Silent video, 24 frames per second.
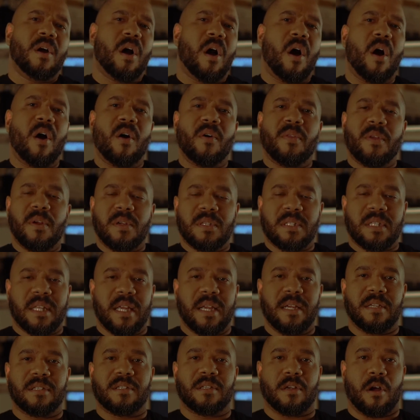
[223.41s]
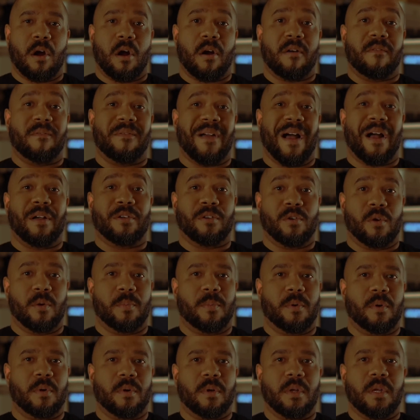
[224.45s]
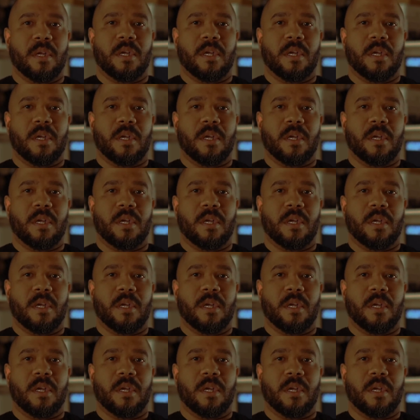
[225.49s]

All those things are valuable.